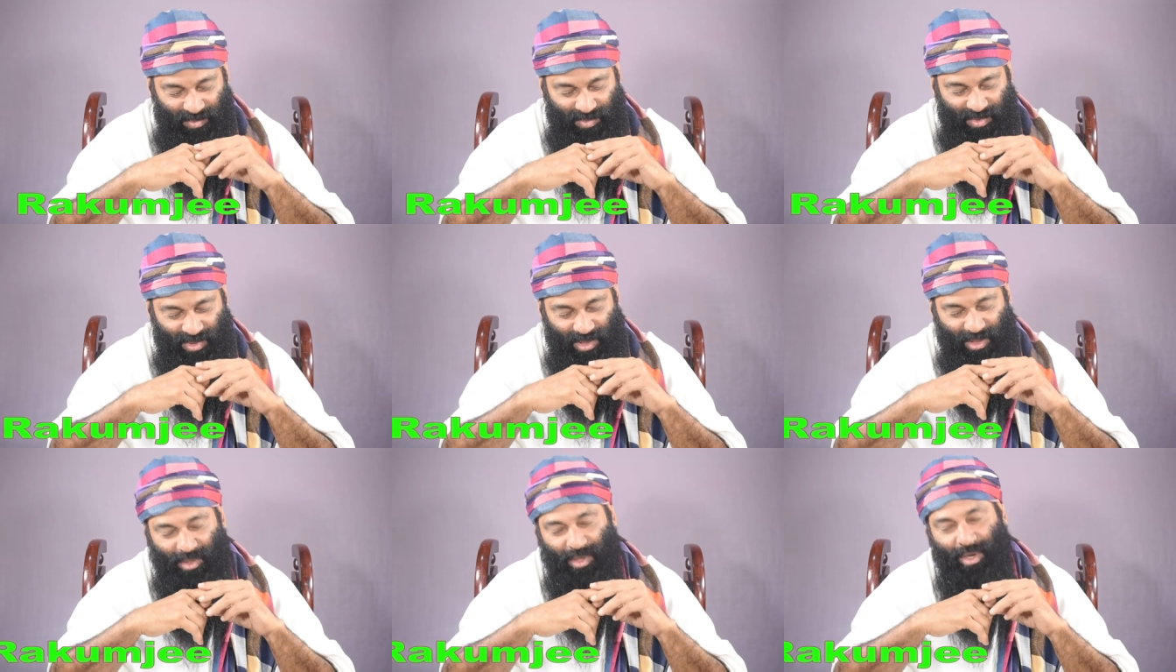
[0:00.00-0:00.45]

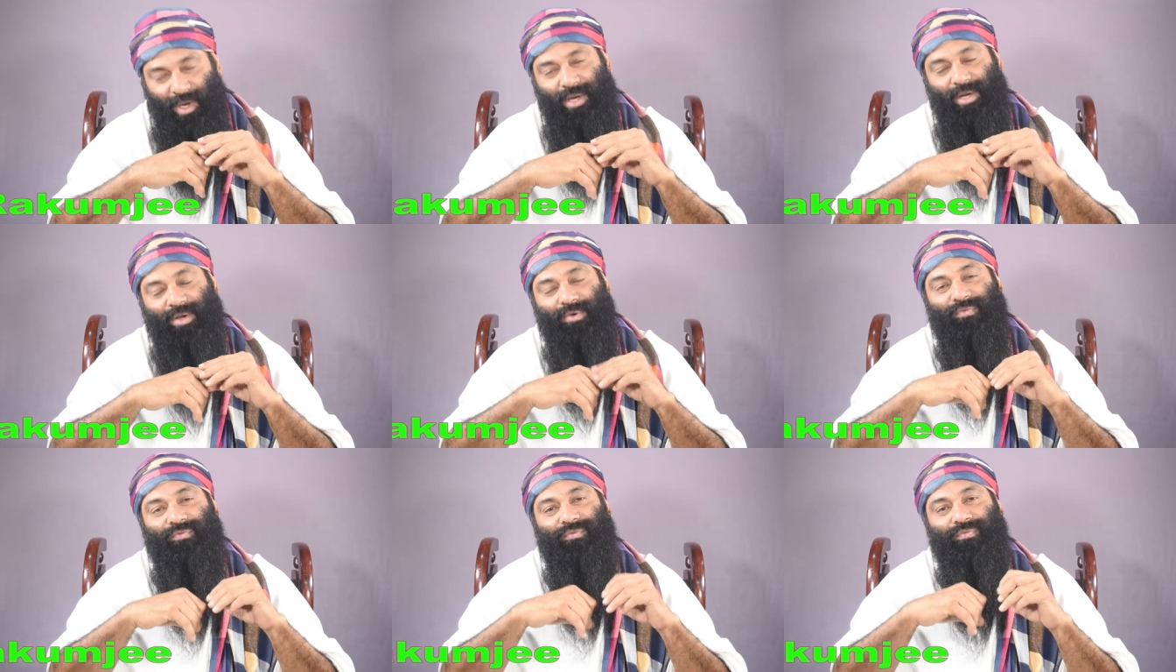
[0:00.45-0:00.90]
The
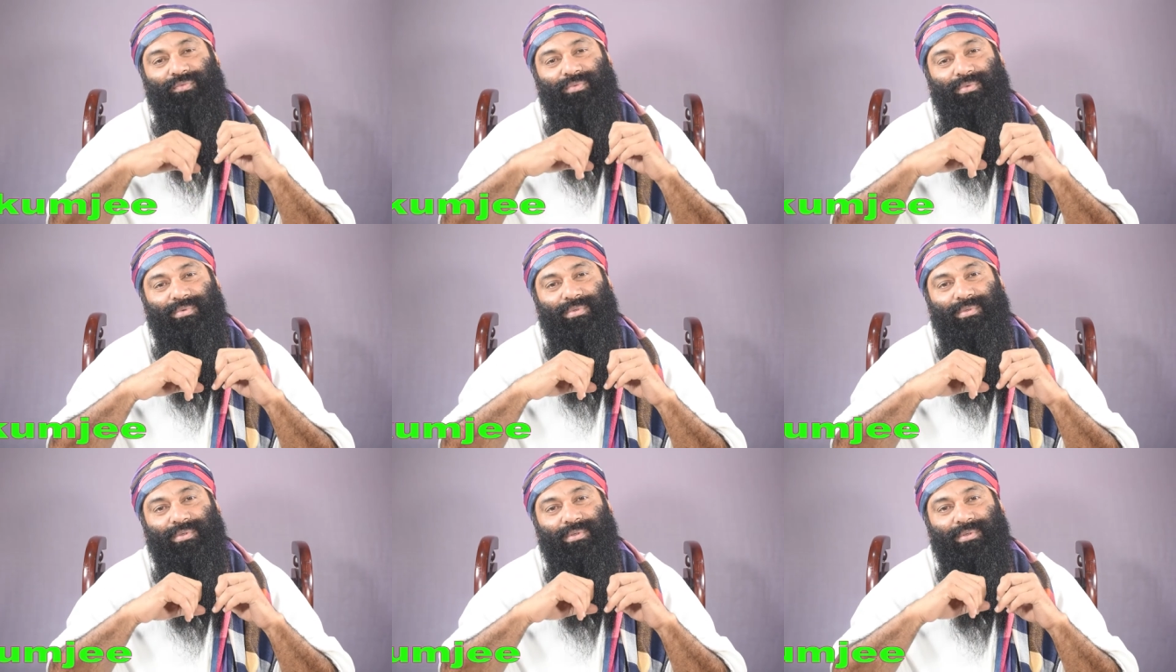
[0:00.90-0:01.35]
God of
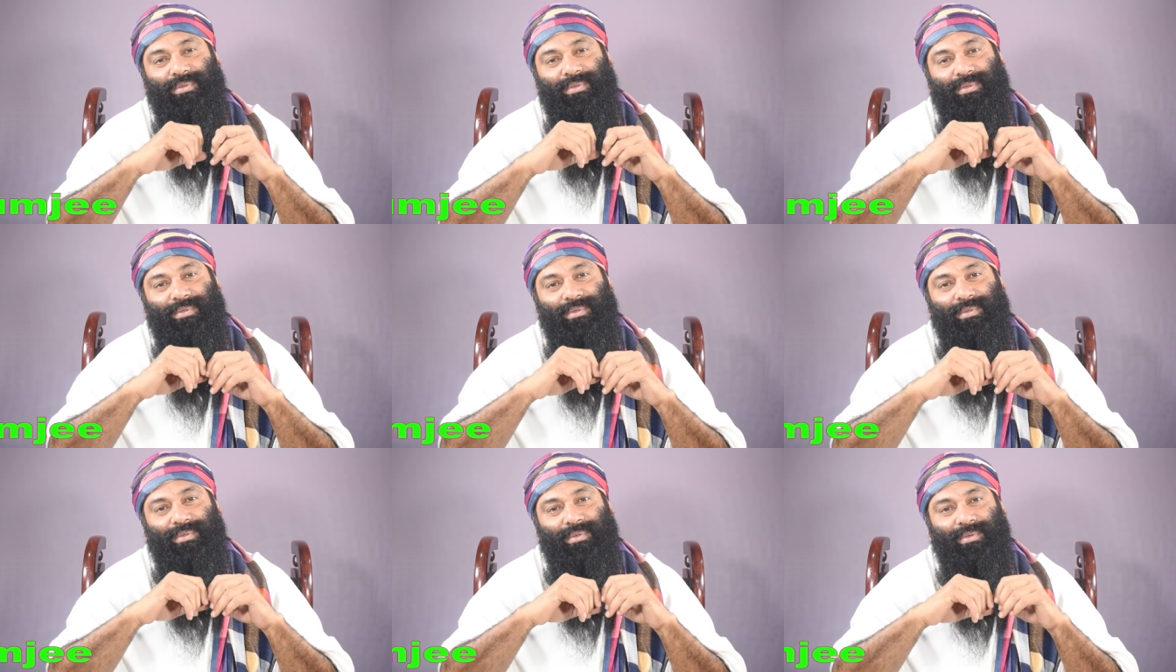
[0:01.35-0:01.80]

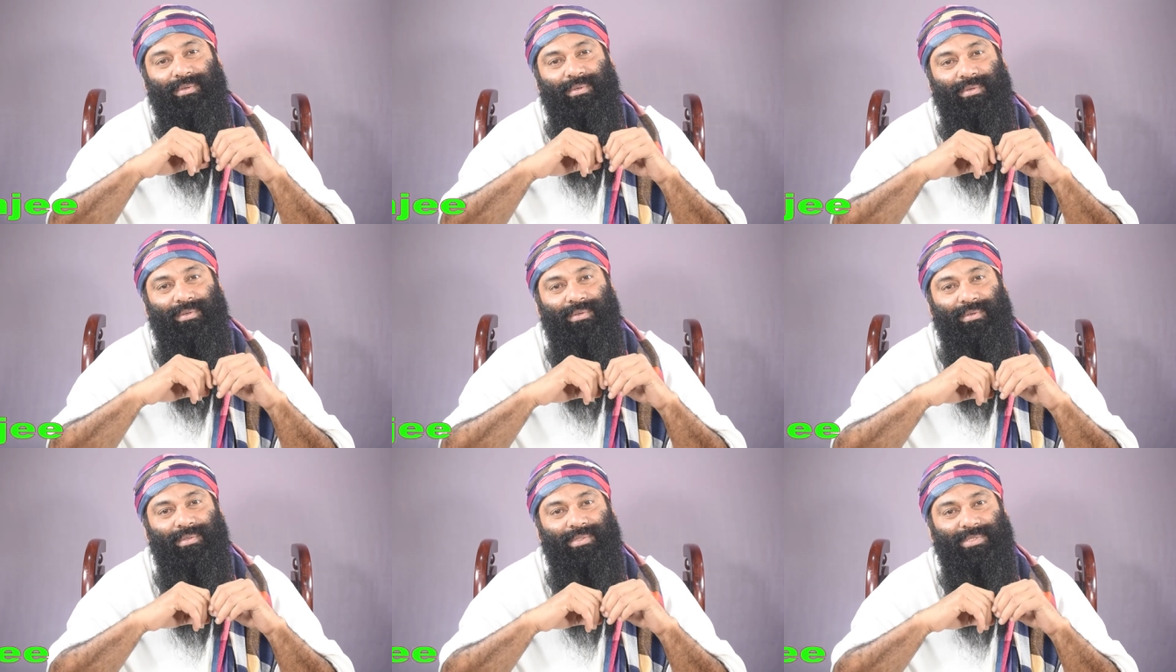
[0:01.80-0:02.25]

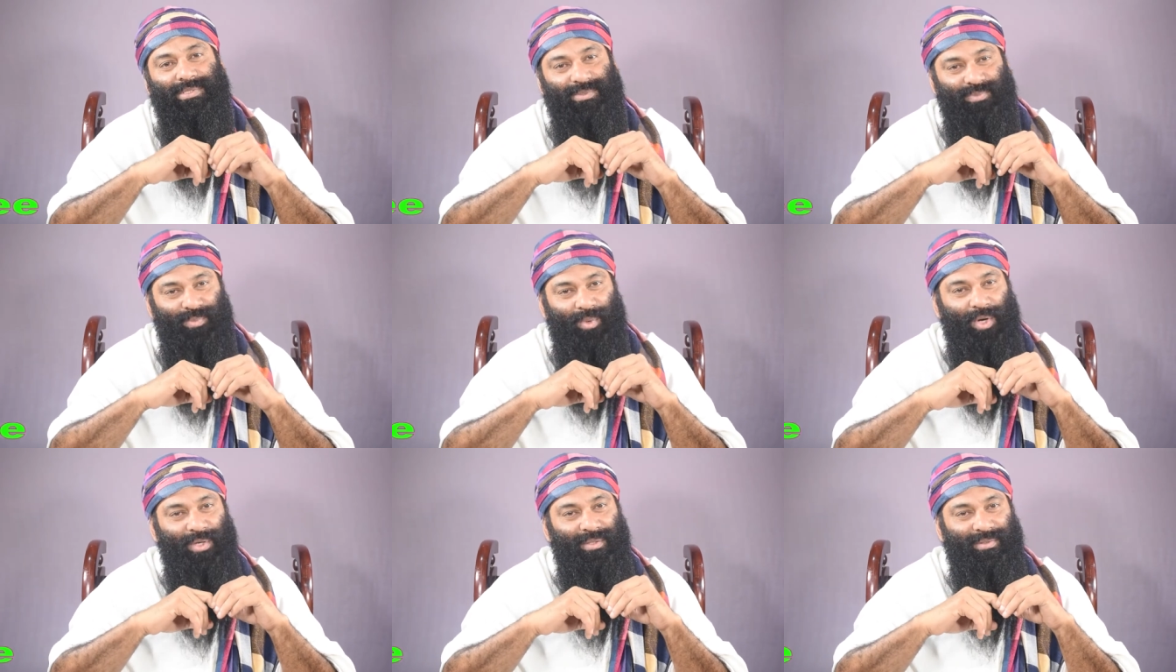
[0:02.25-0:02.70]

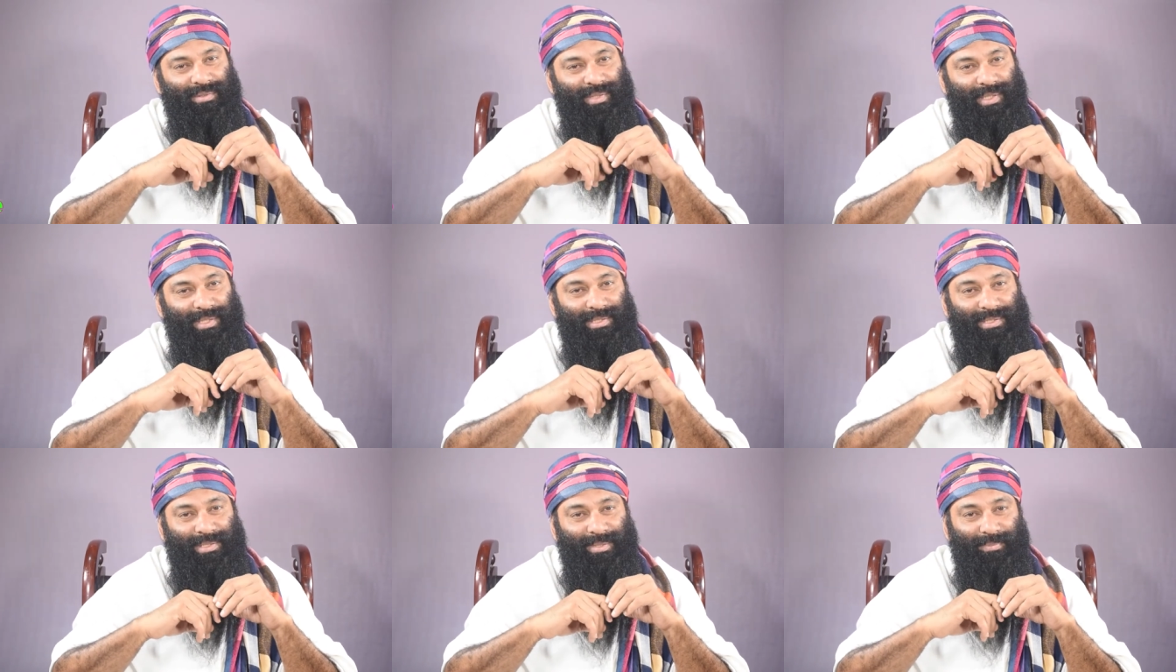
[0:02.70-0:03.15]
Small
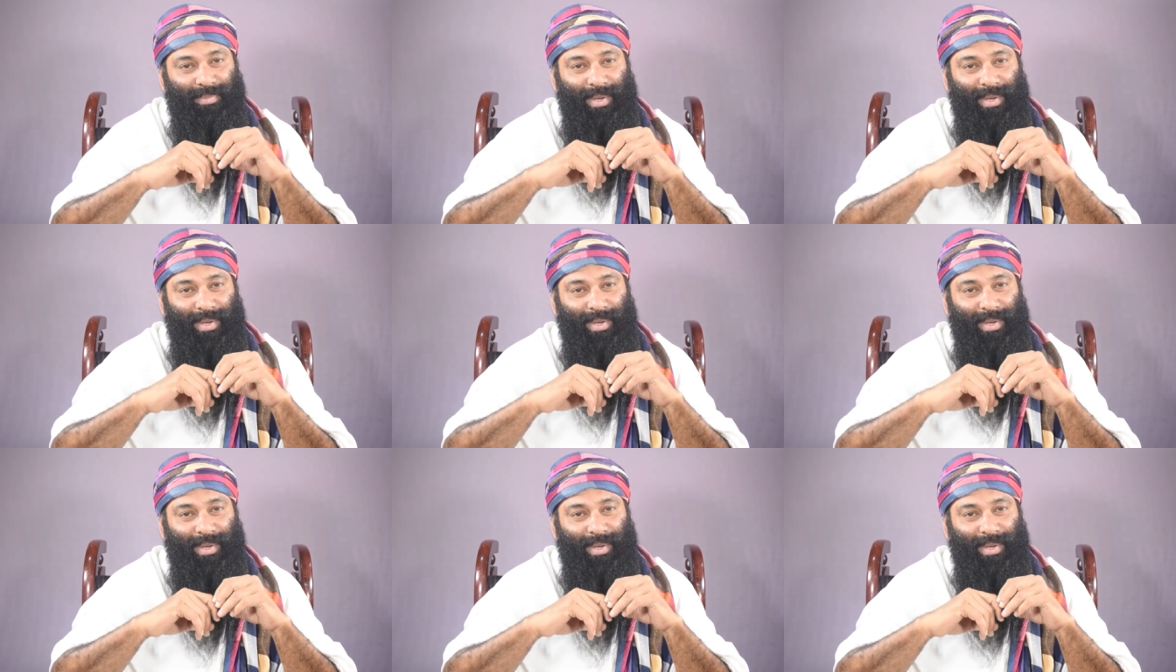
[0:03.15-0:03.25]
Things